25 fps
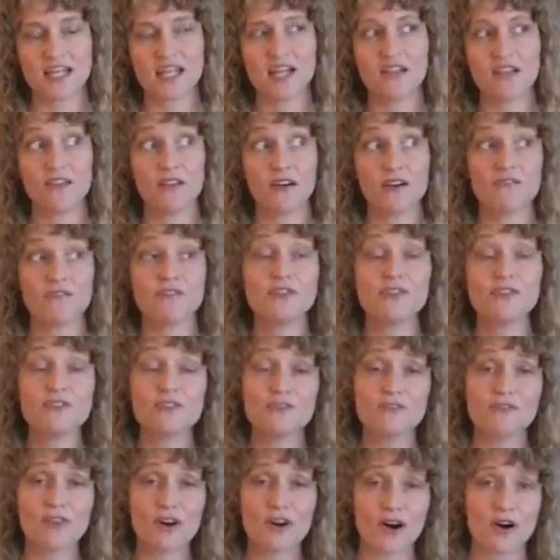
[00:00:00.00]
And I love that
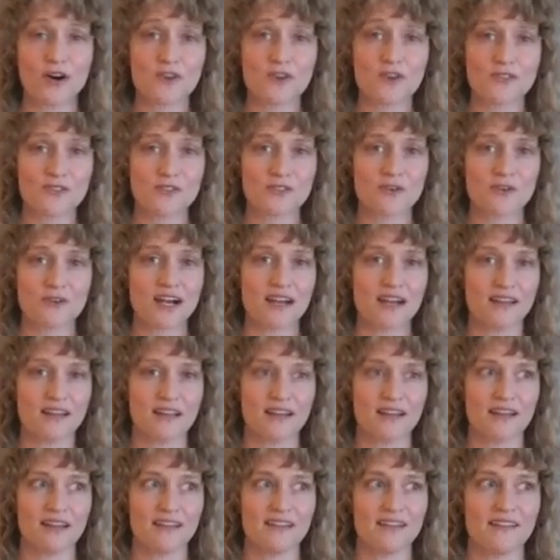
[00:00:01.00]
you've also
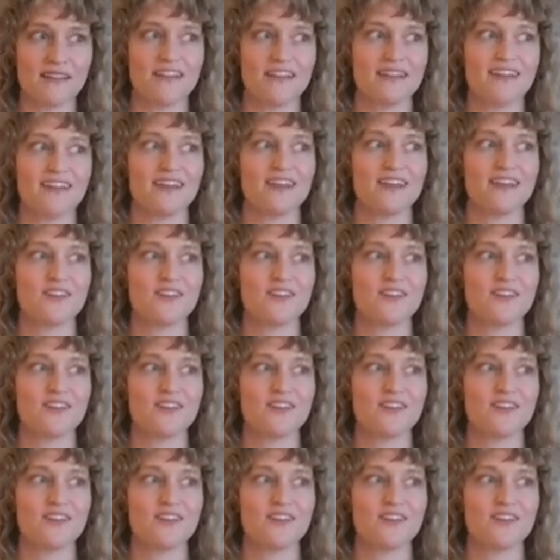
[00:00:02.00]
highlighted